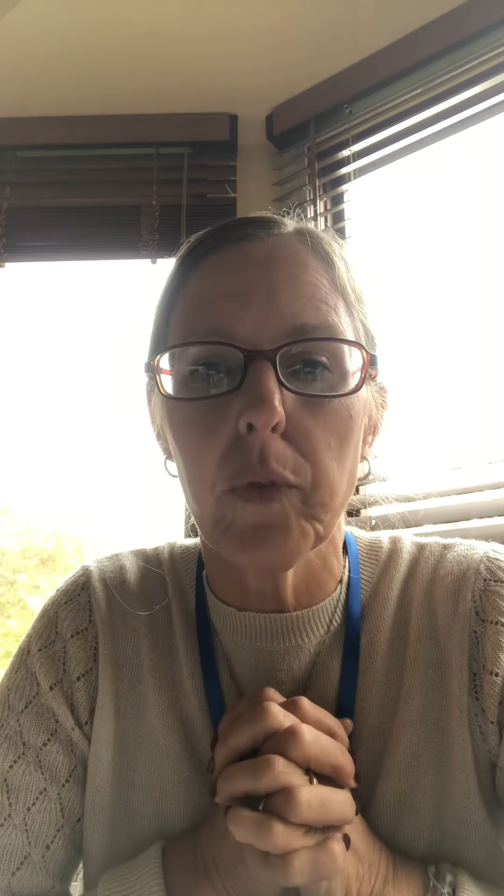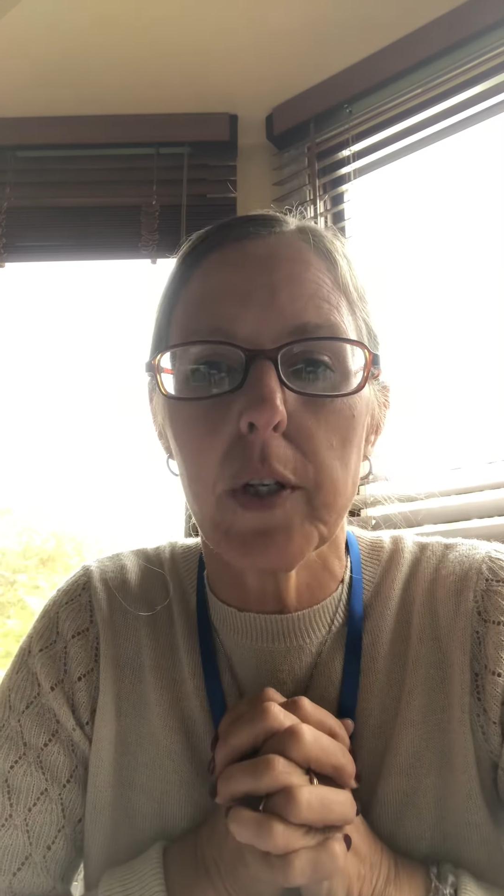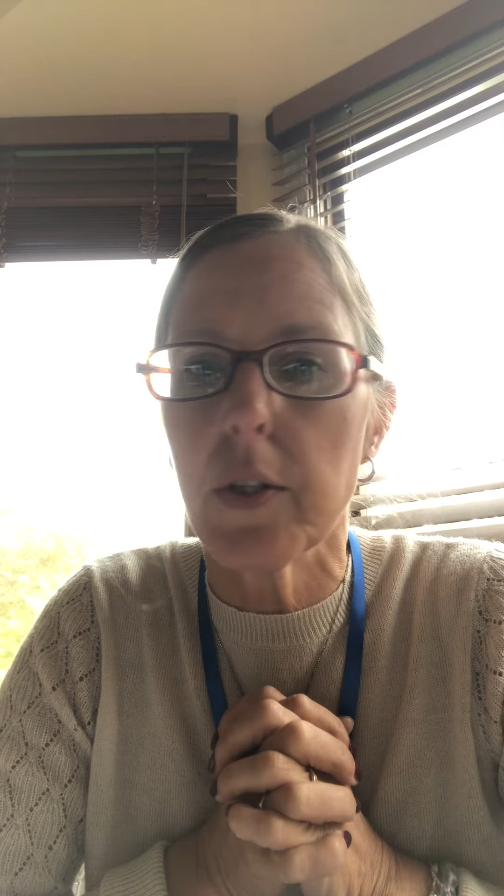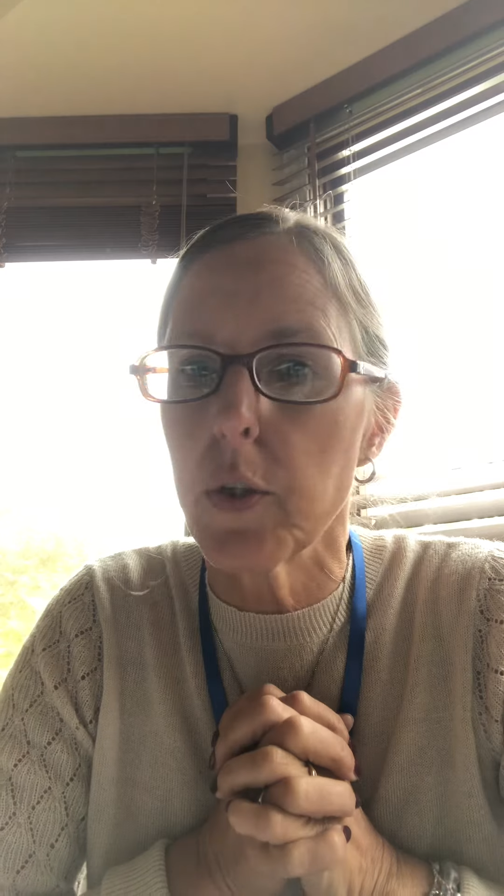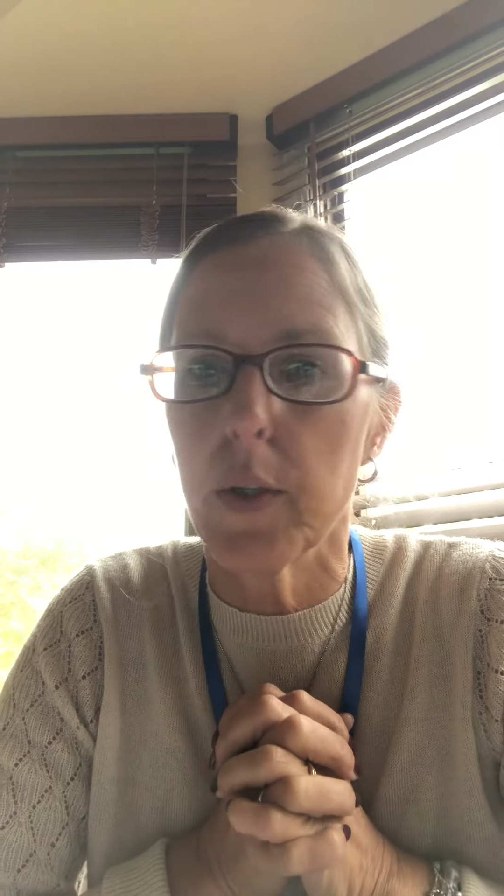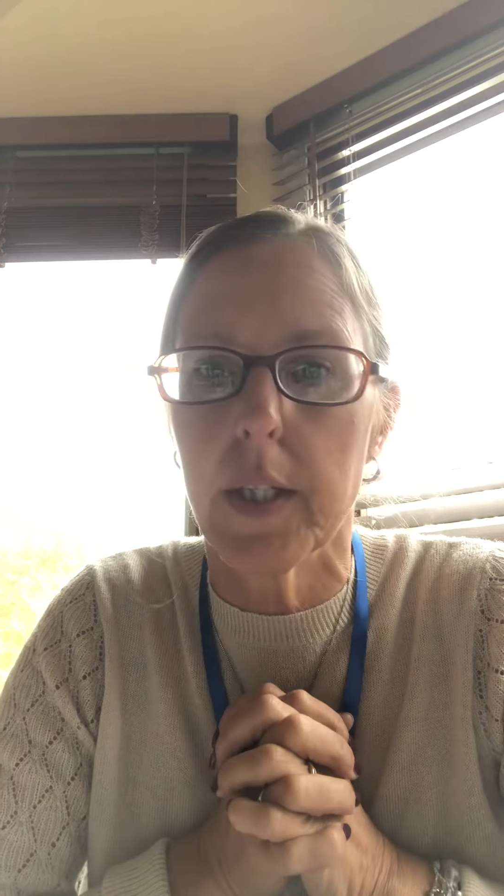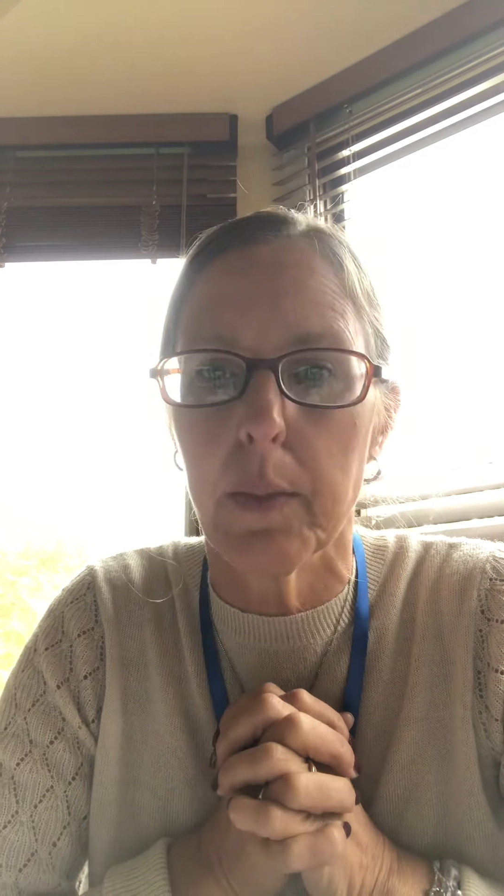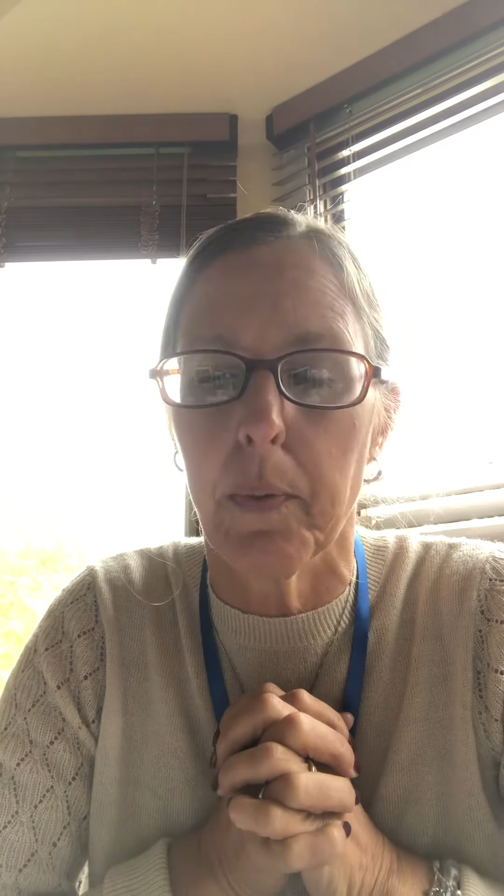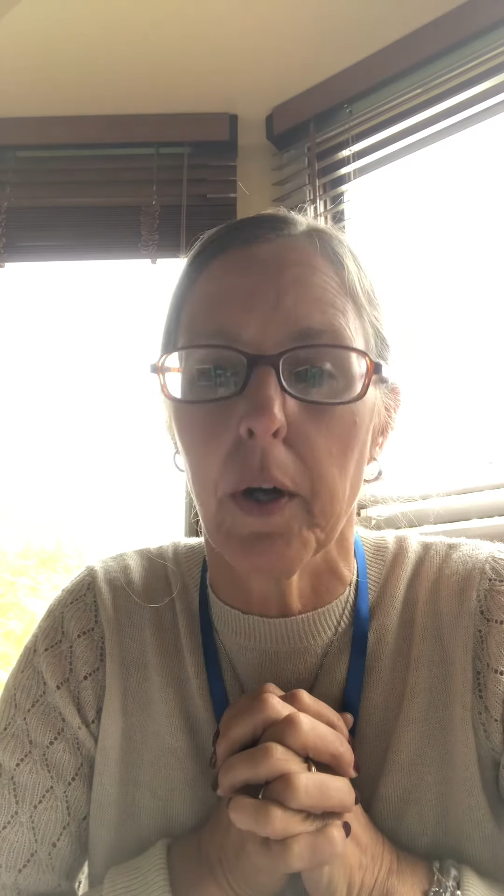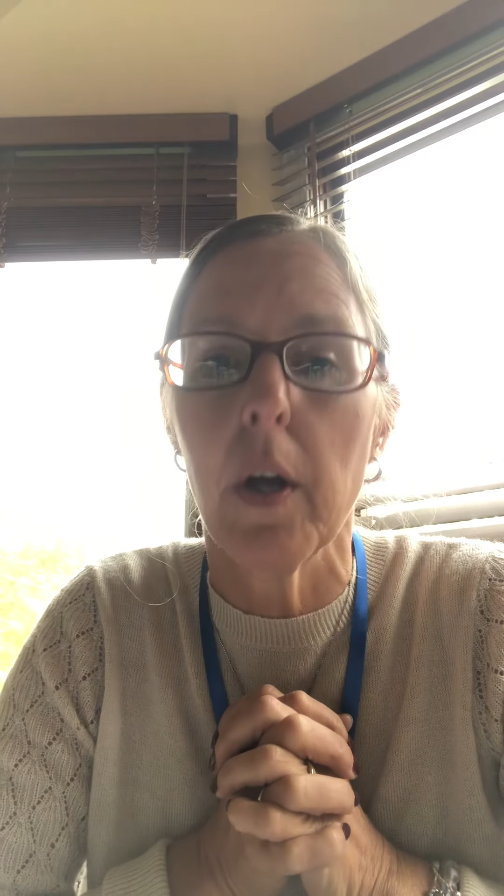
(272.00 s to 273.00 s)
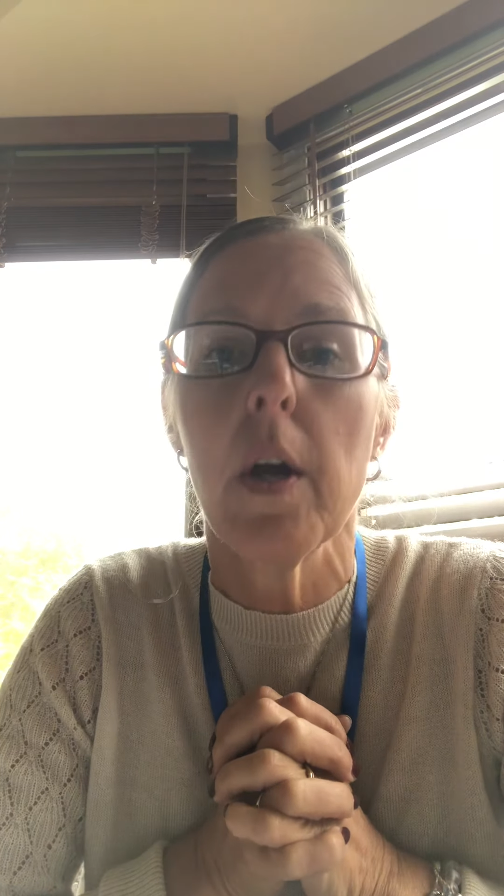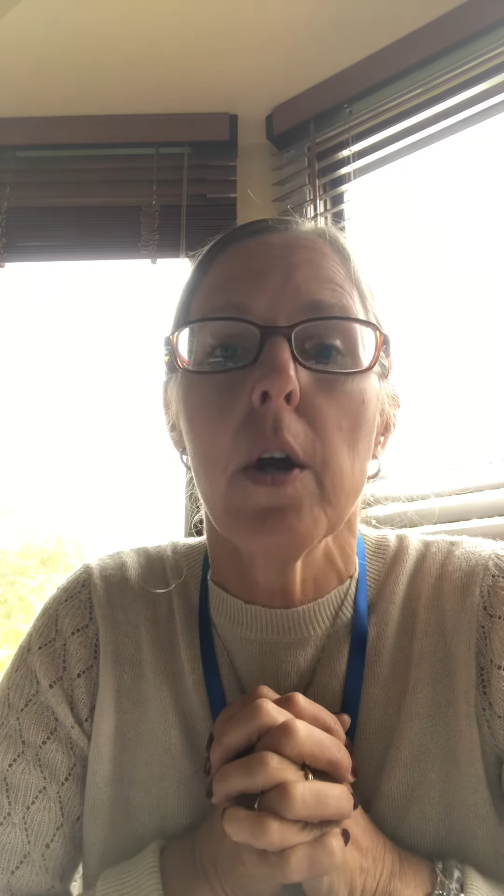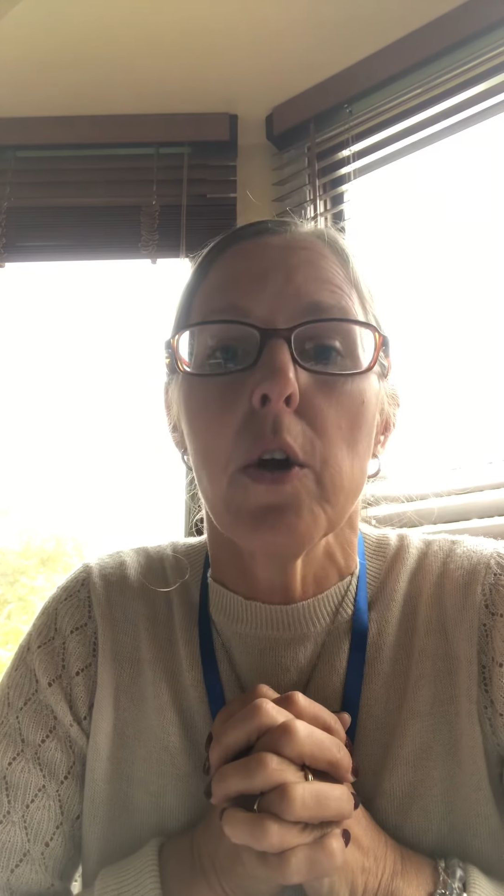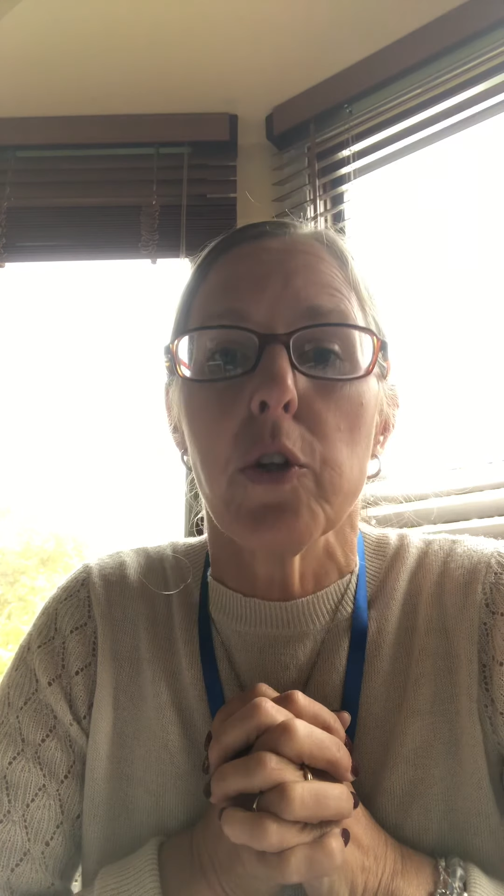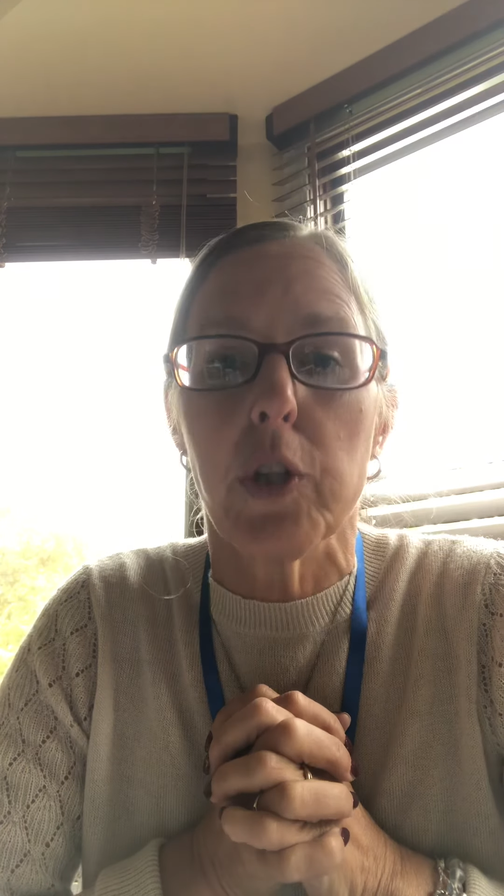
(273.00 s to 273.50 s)
So it's simple.
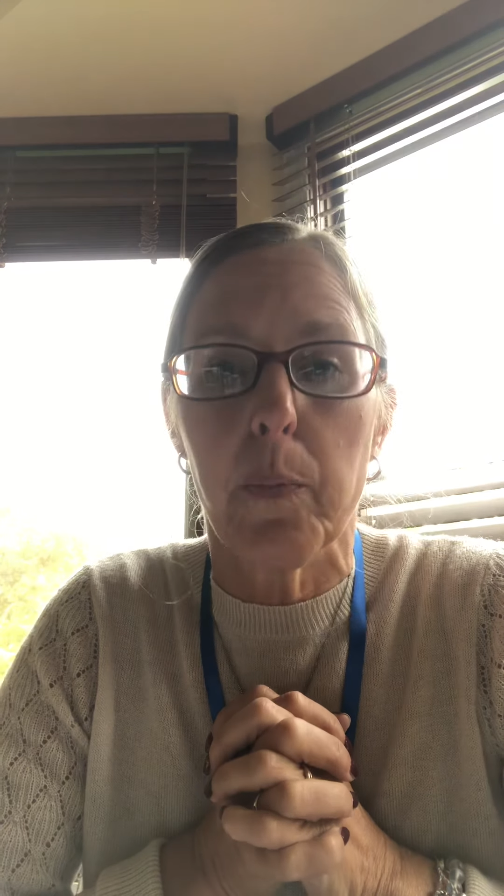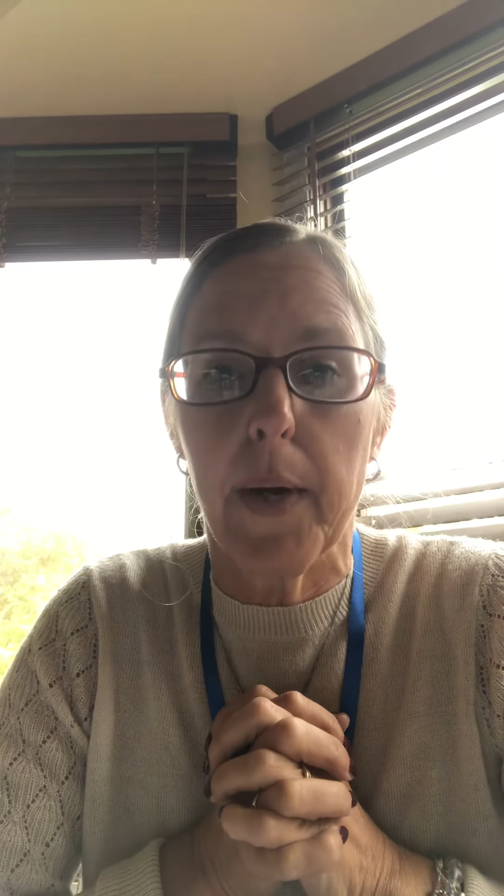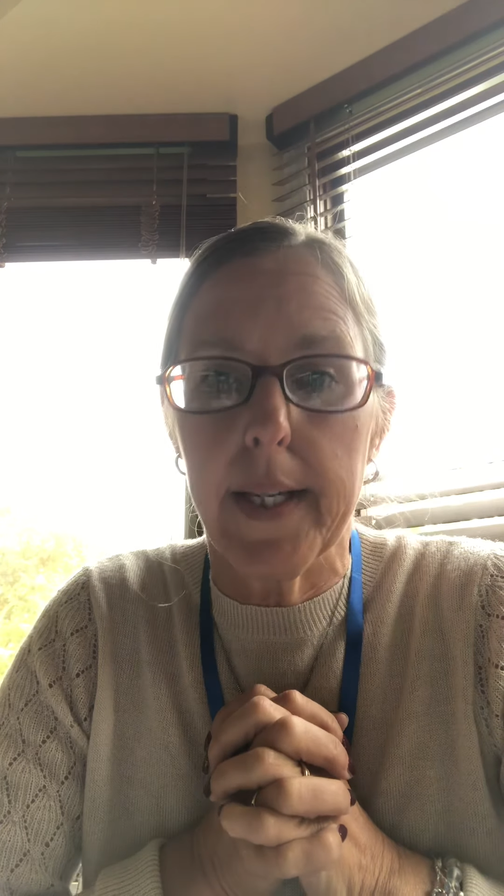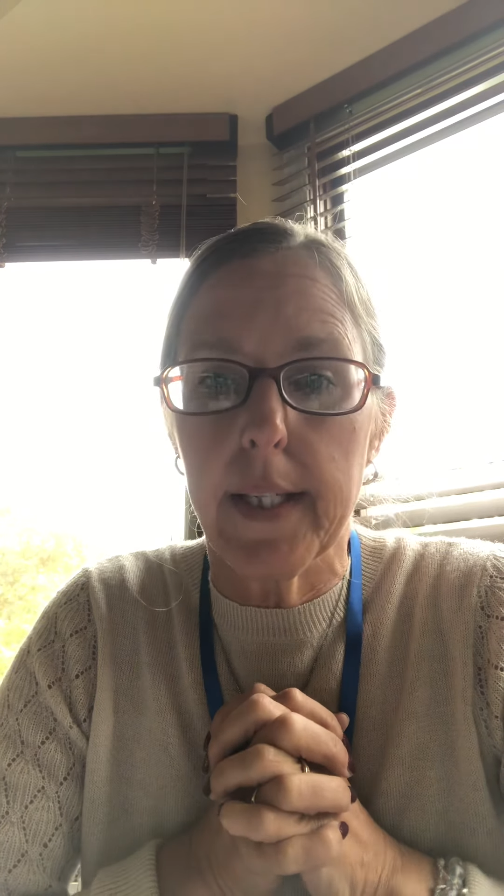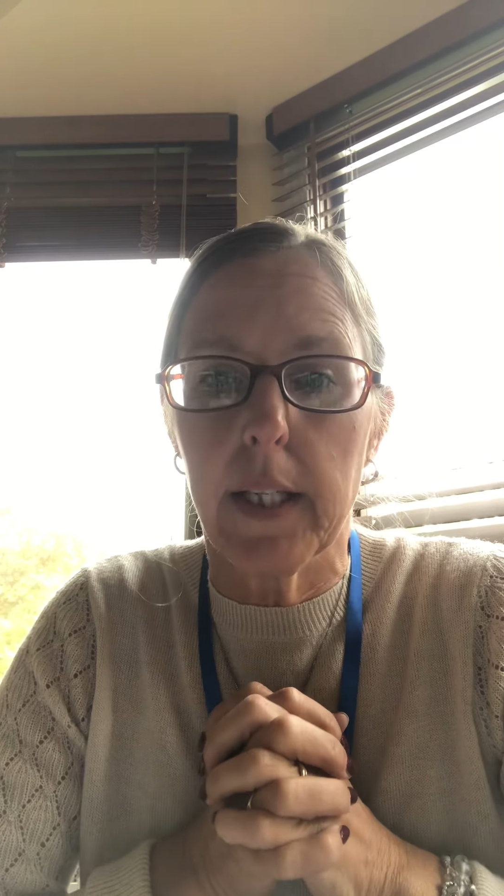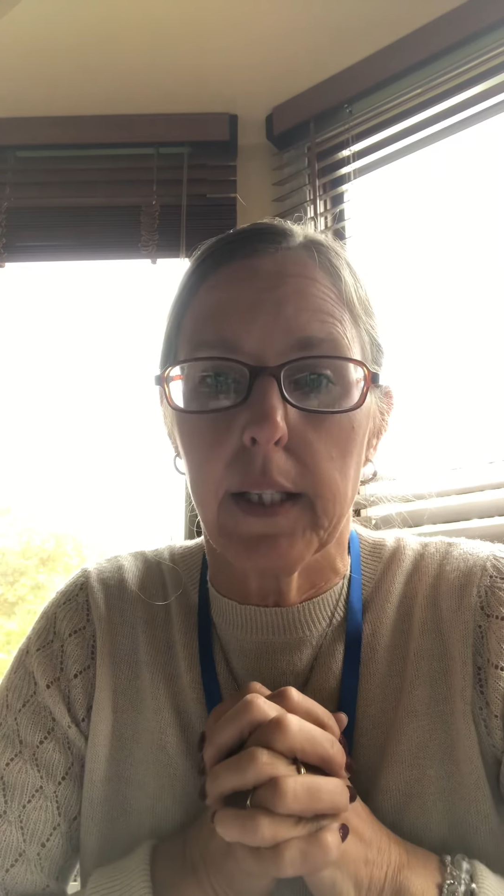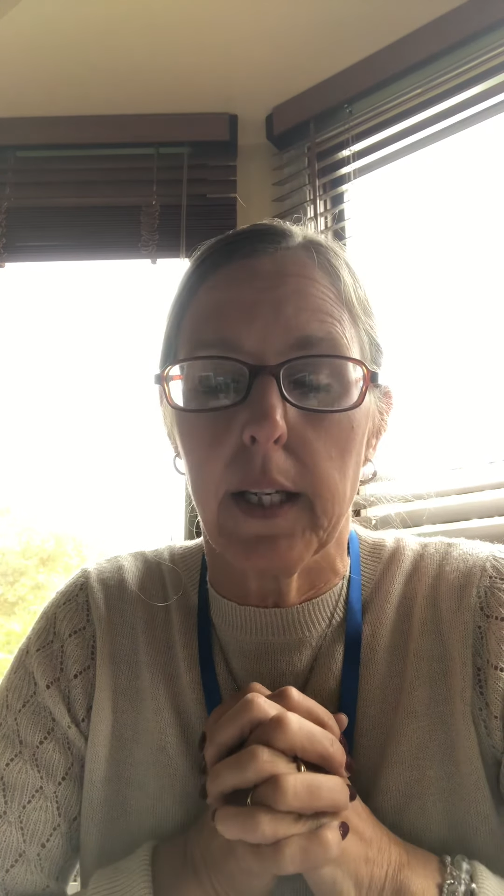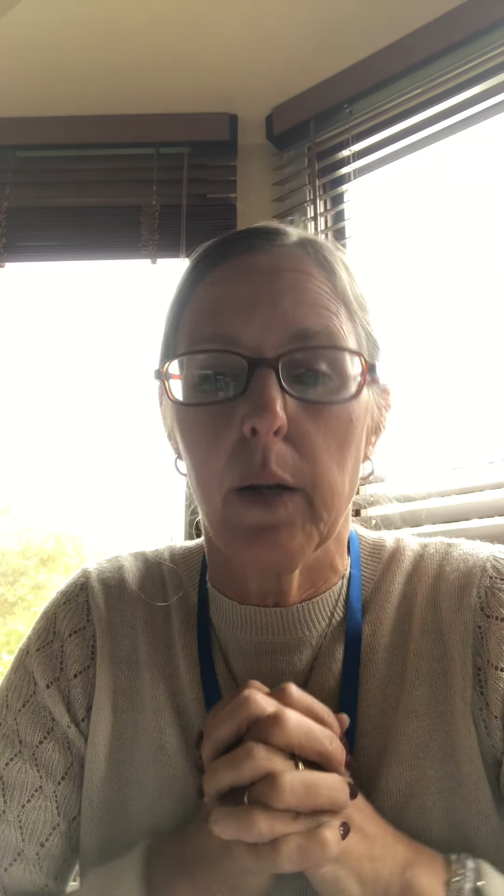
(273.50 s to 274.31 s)
So basically